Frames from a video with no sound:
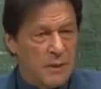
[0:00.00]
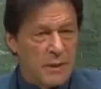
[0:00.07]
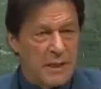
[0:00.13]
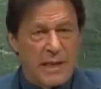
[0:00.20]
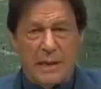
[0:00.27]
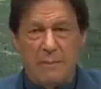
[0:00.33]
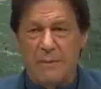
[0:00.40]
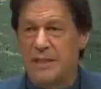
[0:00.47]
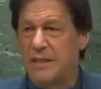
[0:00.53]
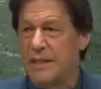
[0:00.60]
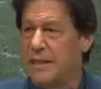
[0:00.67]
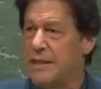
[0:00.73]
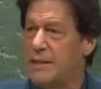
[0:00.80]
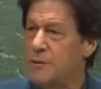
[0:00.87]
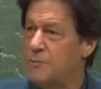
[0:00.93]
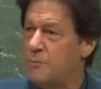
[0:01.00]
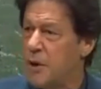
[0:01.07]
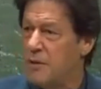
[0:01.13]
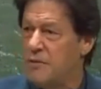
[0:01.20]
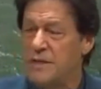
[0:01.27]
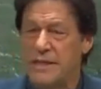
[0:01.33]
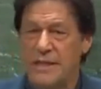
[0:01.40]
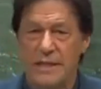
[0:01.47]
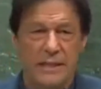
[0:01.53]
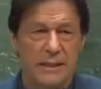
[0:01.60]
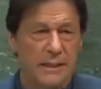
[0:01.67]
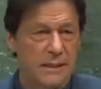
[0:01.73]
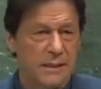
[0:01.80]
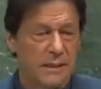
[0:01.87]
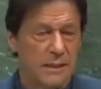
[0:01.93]
Climate change, poverty,
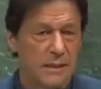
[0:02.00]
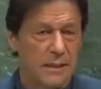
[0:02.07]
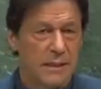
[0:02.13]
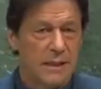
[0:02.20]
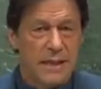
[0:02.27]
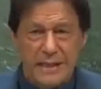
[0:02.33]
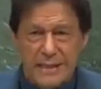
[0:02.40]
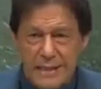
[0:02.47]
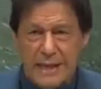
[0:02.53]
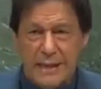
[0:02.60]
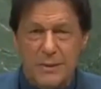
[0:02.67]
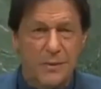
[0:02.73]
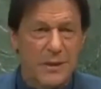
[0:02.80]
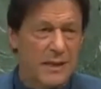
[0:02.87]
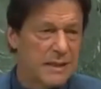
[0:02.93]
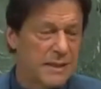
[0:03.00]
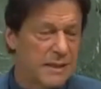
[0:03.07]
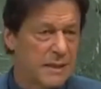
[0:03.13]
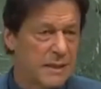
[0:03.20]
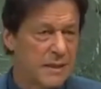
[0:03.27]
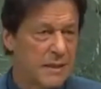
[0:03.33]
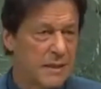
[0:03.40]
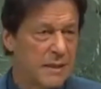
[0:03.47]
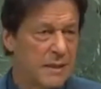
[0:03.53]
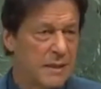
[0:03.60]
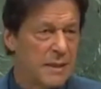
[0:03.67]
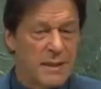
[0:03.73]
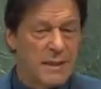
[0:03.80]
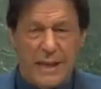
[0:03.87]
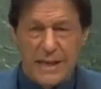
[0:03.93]
let's get together.
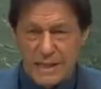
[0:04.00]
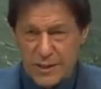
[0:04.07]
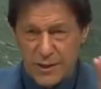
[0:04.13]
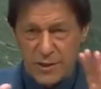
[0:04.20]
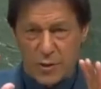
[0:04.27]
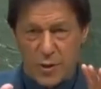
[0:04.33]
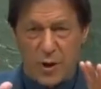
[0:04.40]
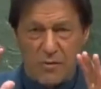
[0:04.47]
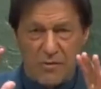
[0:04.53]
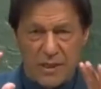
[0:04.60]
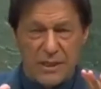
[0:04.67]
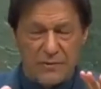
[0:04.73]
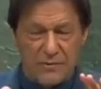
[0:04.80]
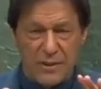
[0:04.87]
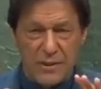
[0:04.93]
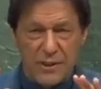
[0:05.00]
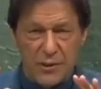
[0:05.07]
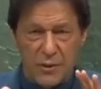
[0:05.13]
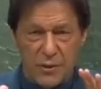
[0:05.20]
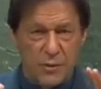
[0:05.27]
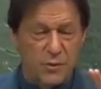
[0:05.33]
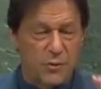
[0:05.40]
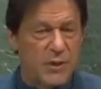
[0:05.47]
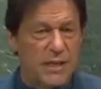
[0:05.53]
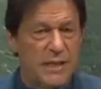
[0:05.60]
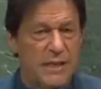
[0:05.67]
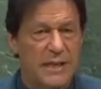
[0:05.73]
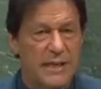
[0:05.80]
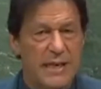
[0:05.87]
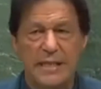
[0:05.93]
Let's resolve our differences through
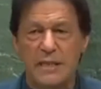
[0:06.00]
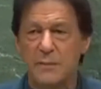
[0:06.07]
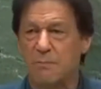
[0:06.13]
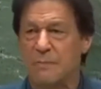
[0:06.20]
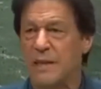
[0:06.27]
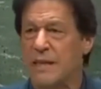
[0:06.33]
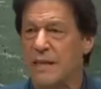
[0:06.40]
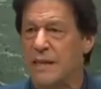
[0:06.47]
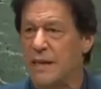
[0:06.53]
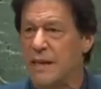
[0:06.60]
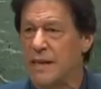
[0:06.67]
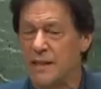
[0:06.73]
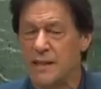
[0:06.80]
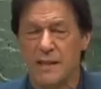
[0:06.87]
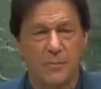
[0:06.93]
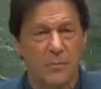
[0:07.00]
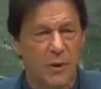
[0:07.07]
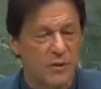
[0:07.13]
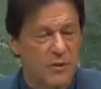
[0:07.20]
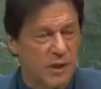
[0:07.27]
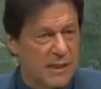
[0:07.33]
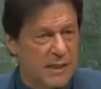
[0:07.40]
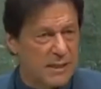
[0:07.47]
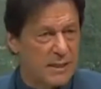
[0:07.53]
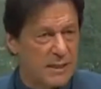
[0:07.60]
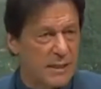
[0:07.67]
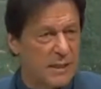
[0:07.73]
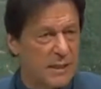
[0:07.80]
trade. Let's build a relationship on trust.